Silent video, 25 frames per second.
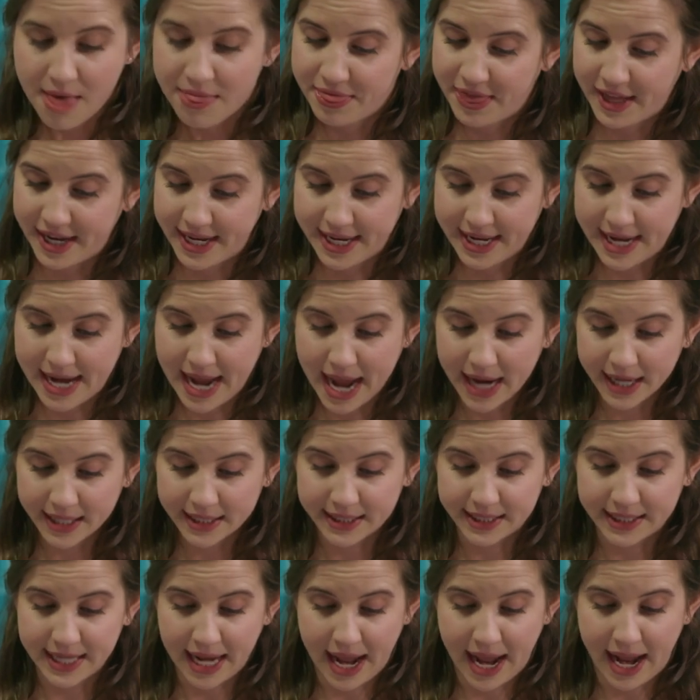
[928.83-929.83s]
The
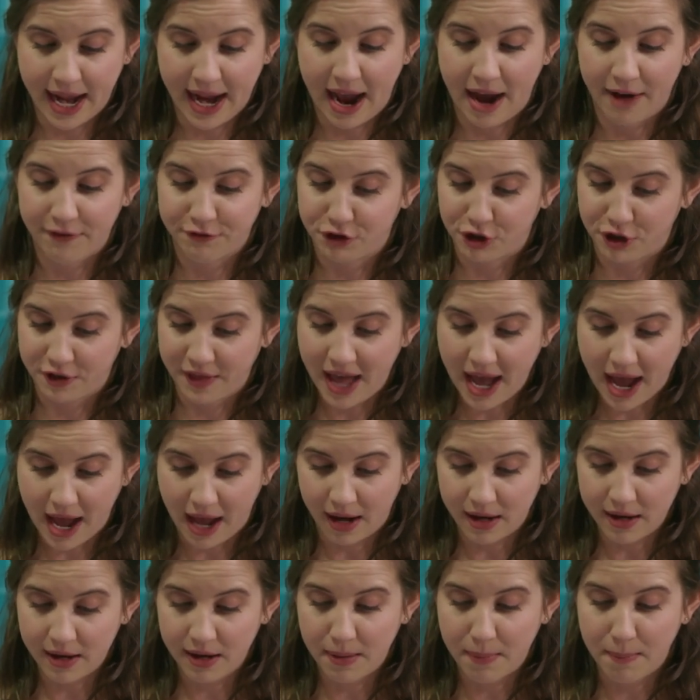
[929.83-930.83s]
next day after
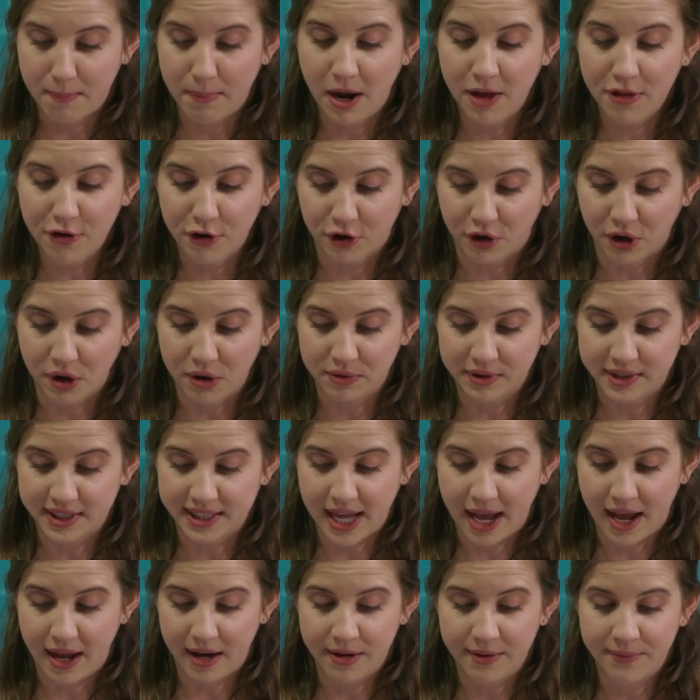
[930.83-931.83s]
that, Mother Goat
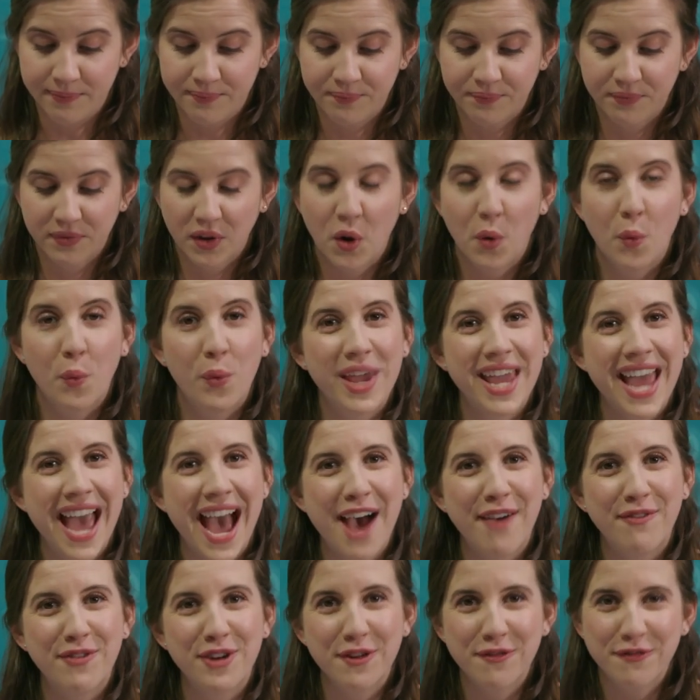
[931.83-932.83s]
said, We
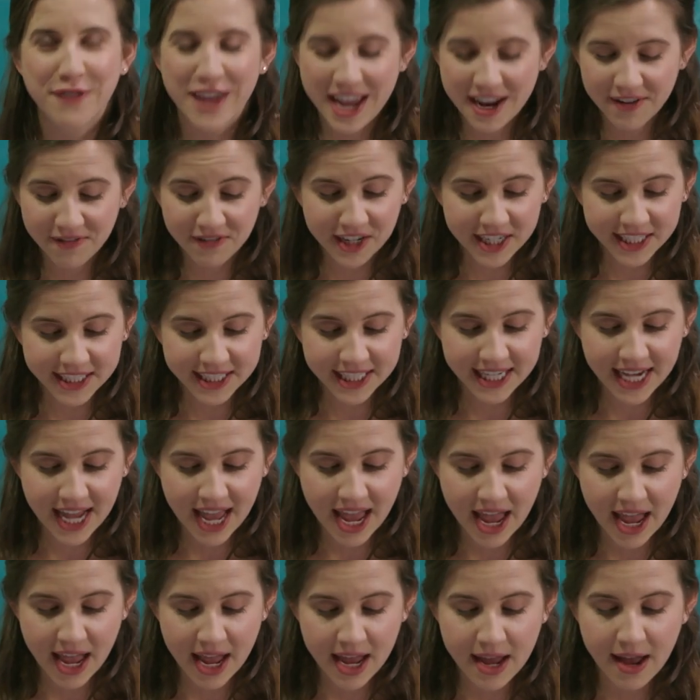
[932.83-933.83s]
have your favorite
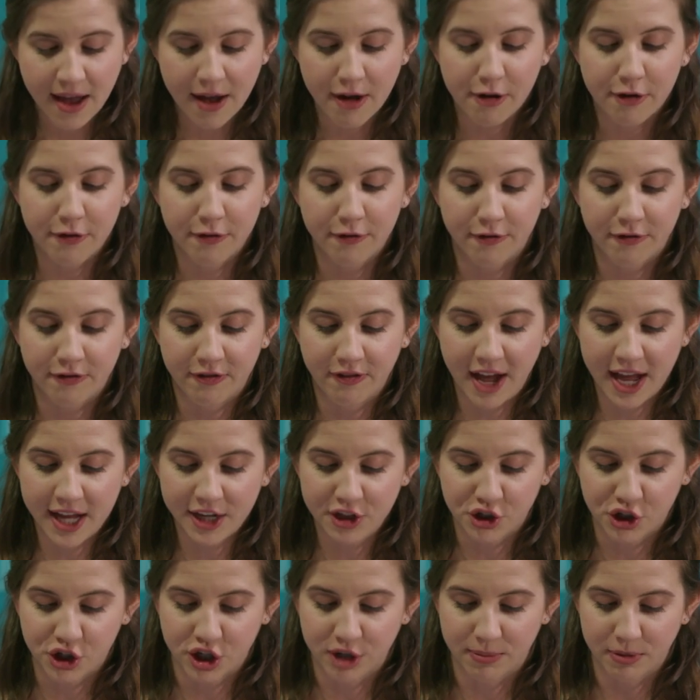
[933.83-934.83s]
today
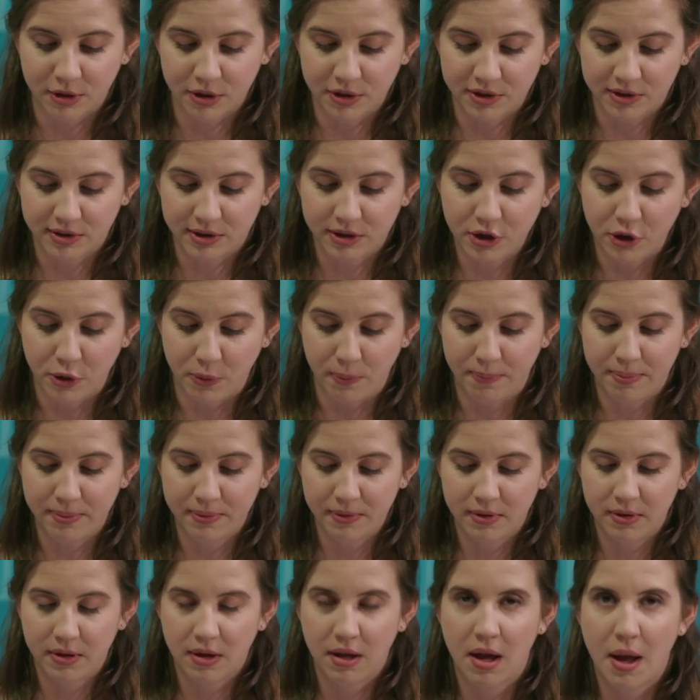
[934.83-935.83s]
vegetable soup.
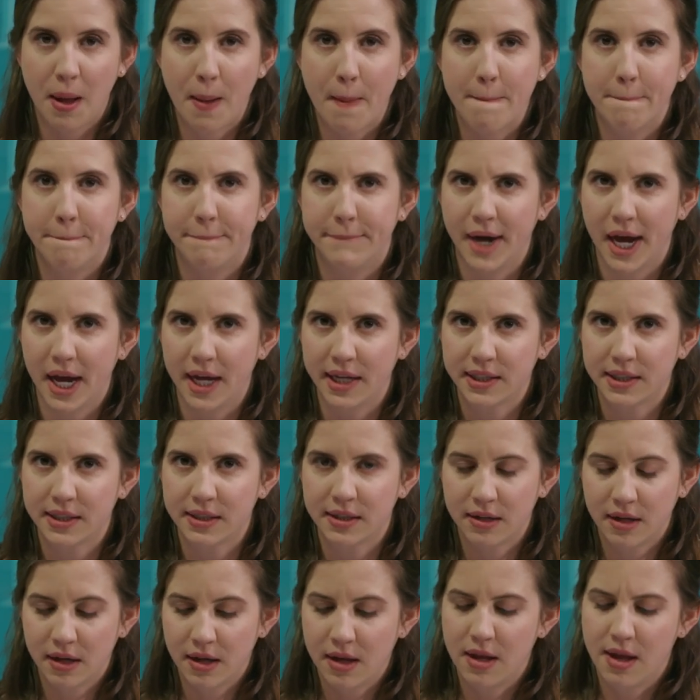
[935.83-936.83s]

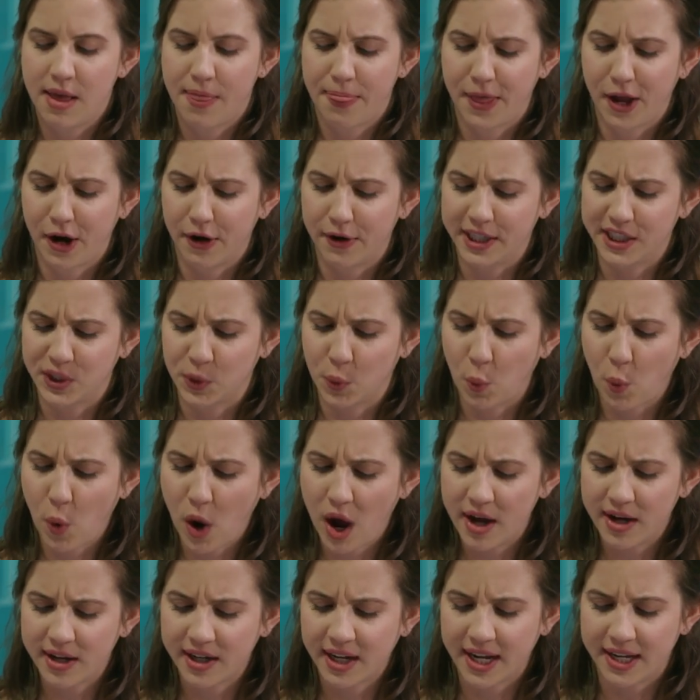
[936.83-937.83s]
But there is
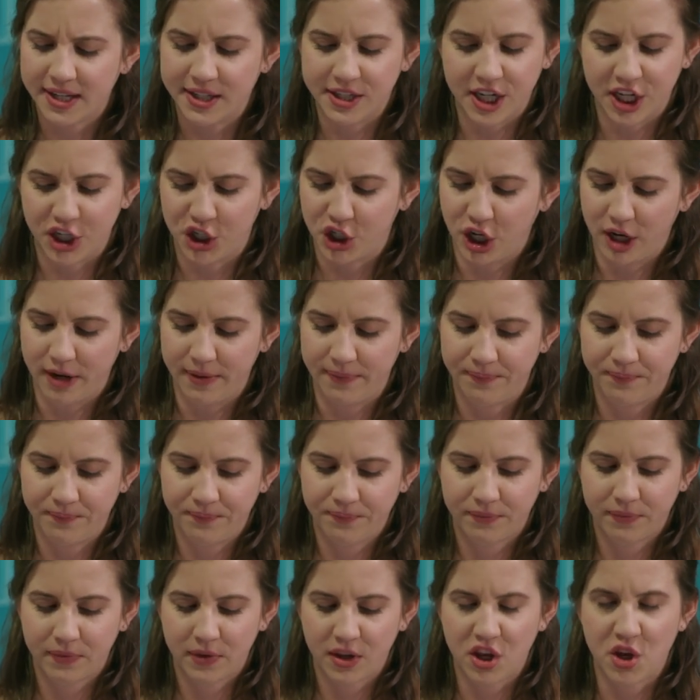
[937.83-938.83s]
one condition
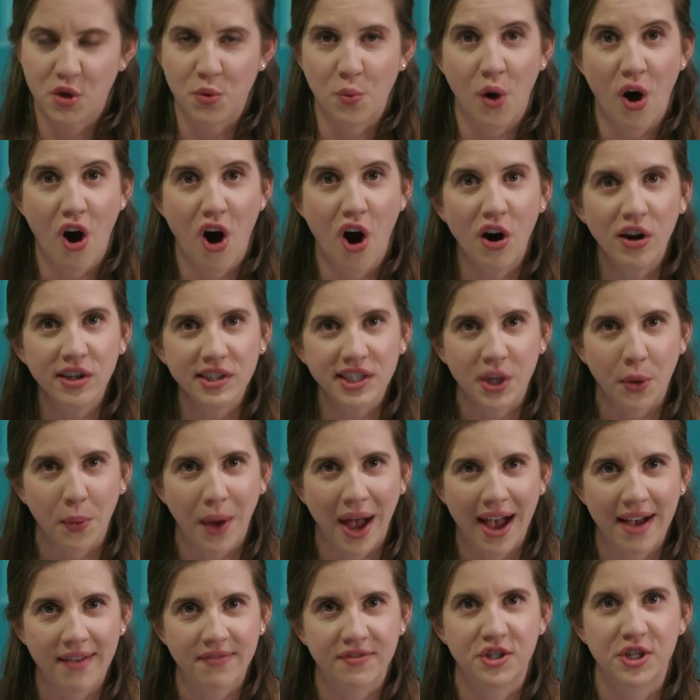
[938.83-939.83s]
you also
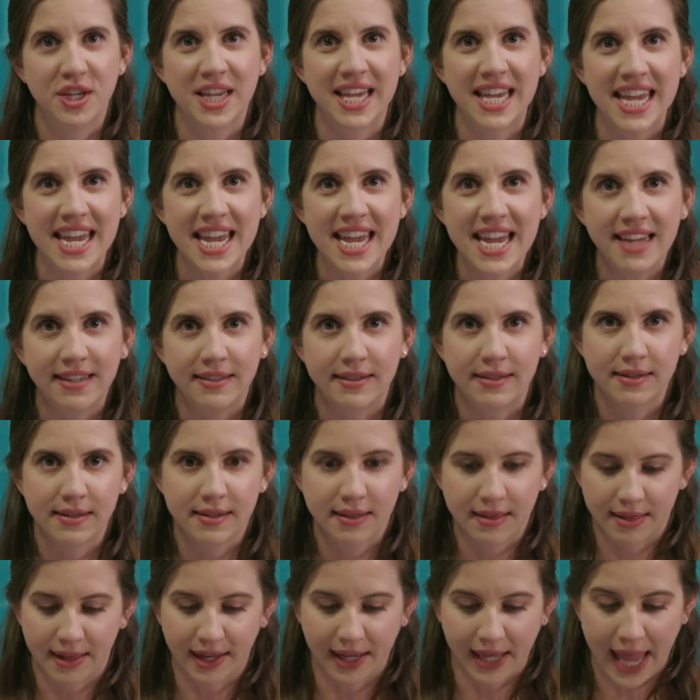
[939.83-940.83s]
have to eat
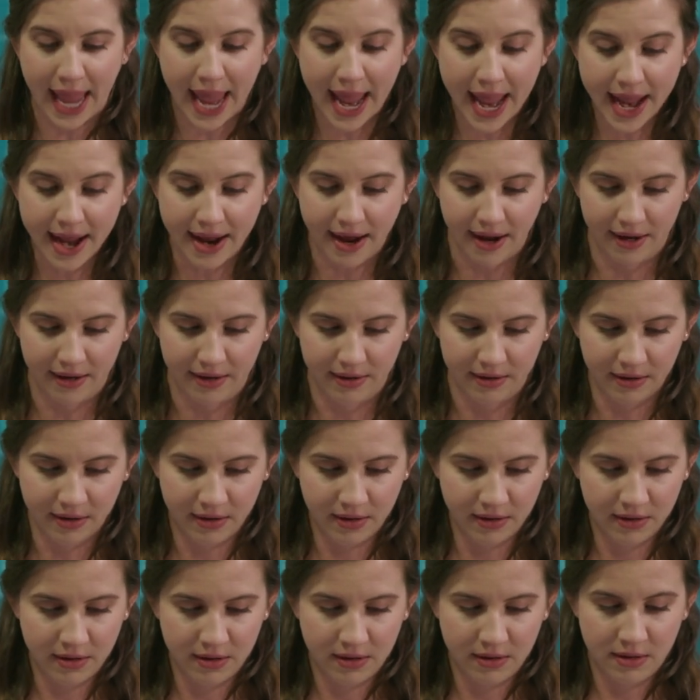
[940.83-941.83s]
the can.
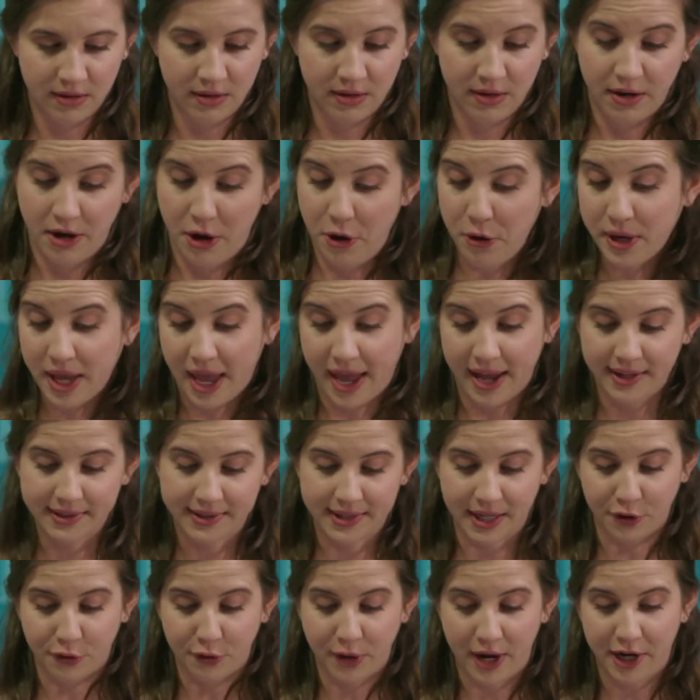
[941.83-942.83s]
Okay,
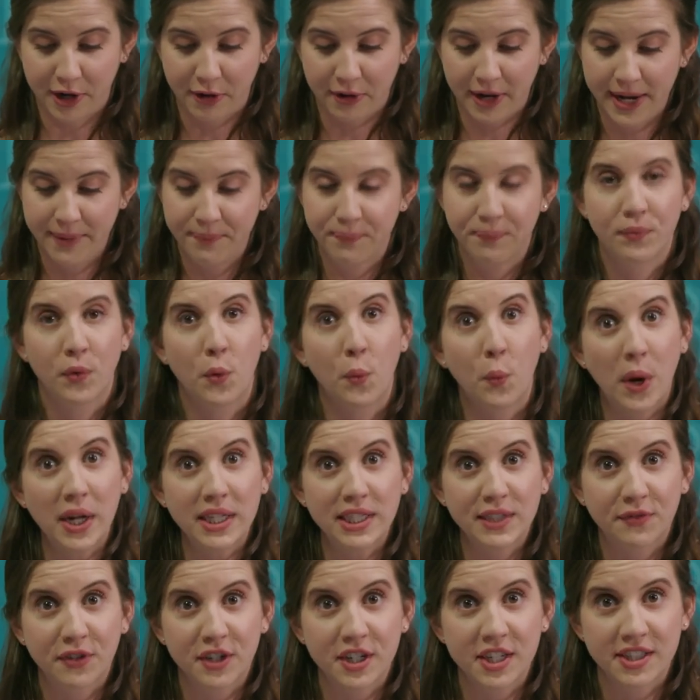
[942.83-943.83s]
said Gregory,
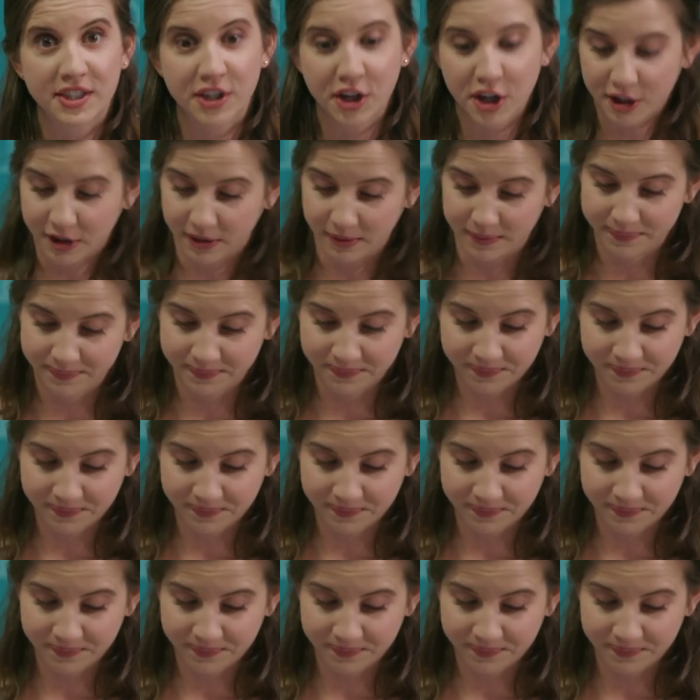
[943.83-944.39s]
what's for dessert?